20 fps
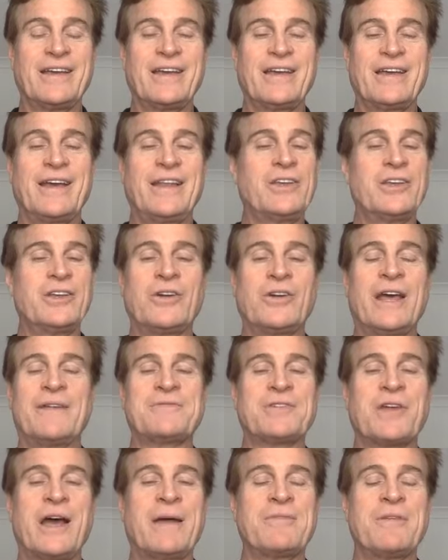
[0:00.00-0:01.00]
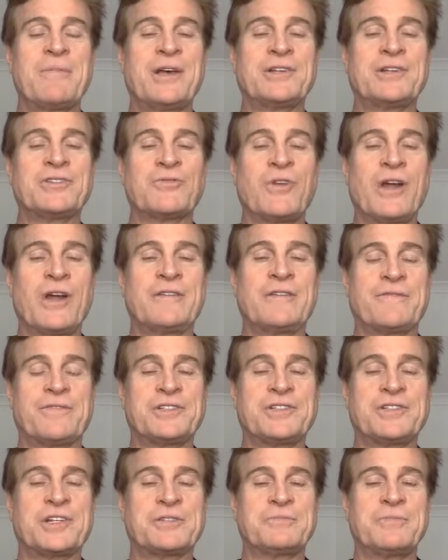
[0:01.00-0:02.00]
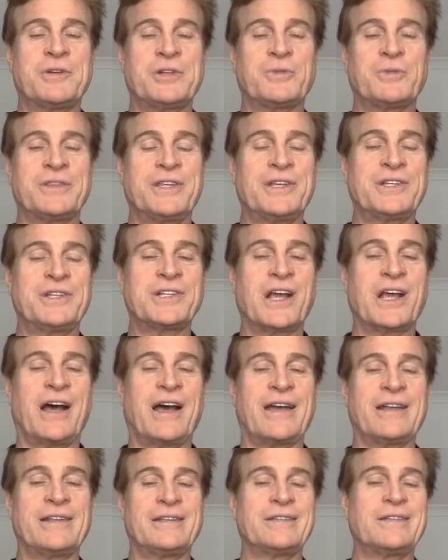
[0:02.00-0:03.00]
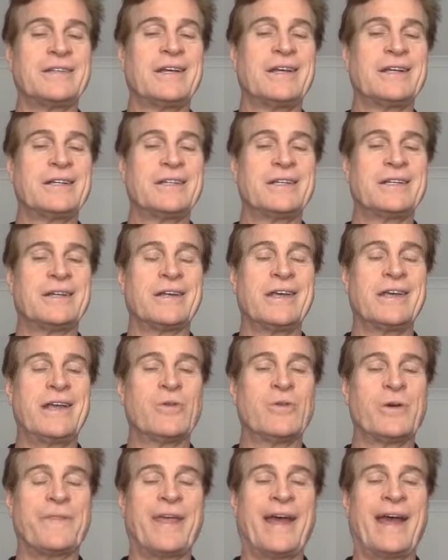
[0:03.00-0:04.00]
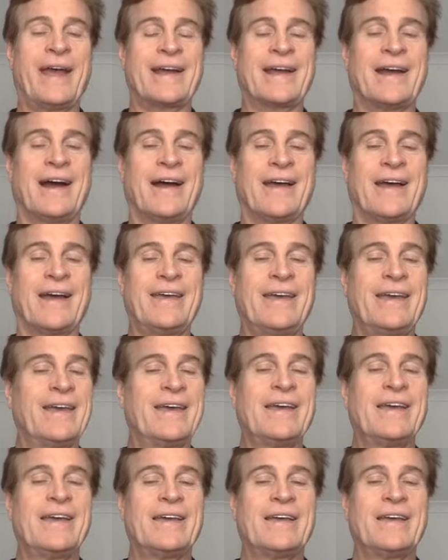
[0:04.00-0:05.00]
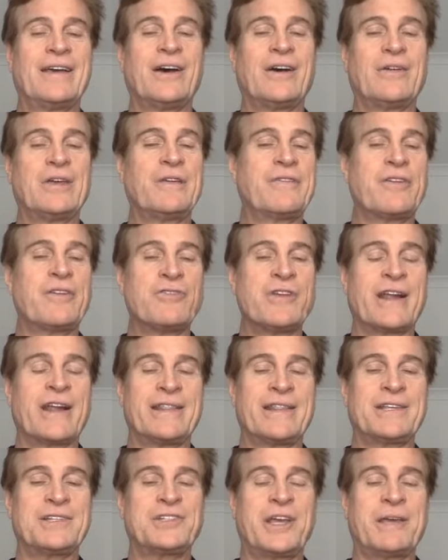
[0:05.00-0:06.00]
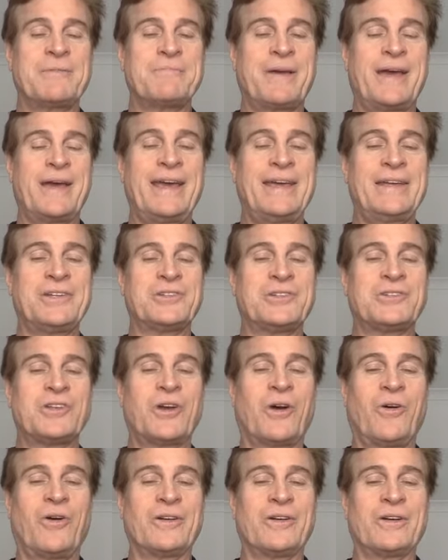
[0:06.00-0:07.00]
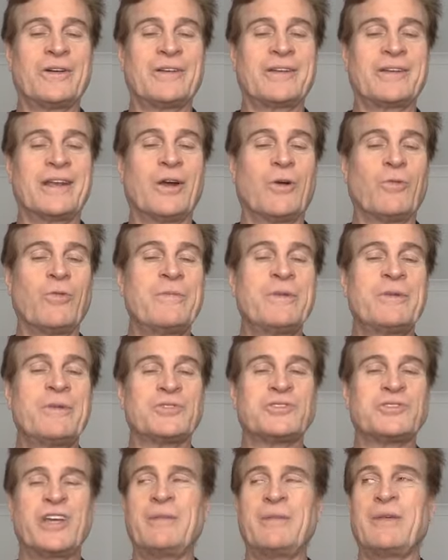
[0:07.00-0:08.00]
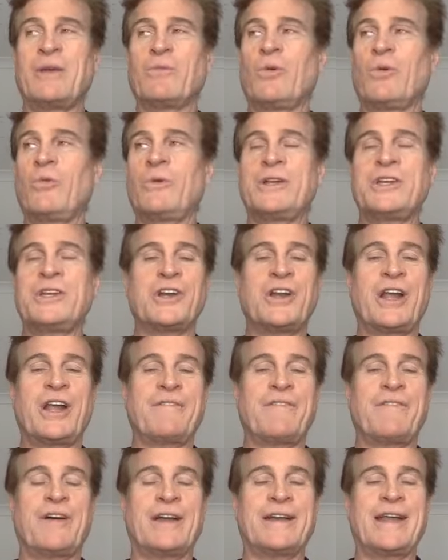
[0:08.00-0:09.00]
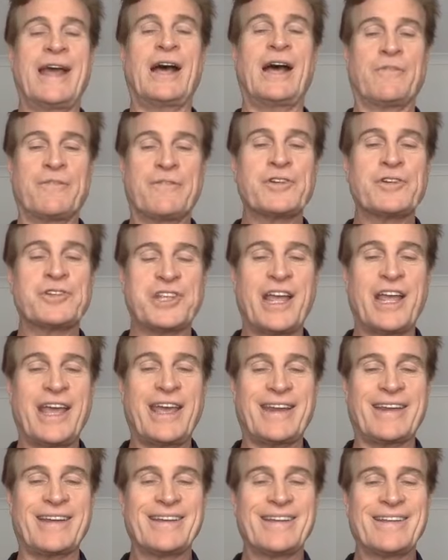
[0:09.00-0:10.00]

and you don't have time to mess around for 6 months with this guy and a year with that guy. If you're not on the same page. So, you know, women will say to me, well, when should I find out? First date.